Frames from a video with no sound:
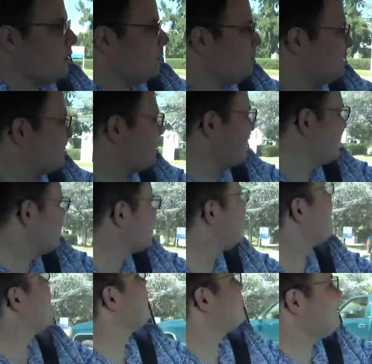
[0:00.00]
But does
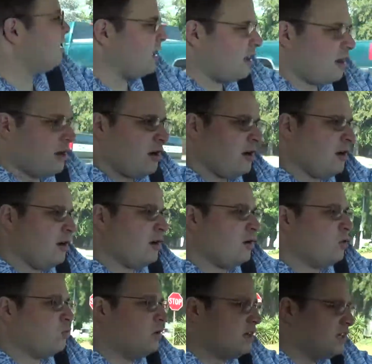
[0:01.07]
God care
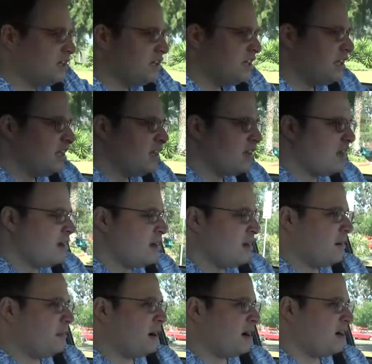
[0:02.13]
really
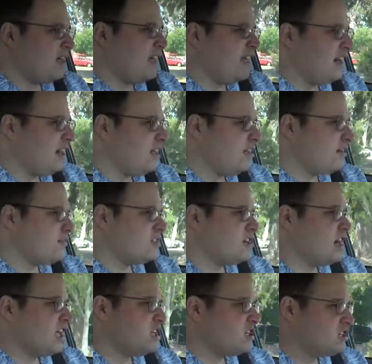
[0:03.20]
about any of the
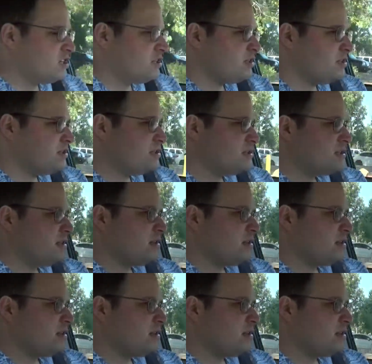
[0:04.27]
nations?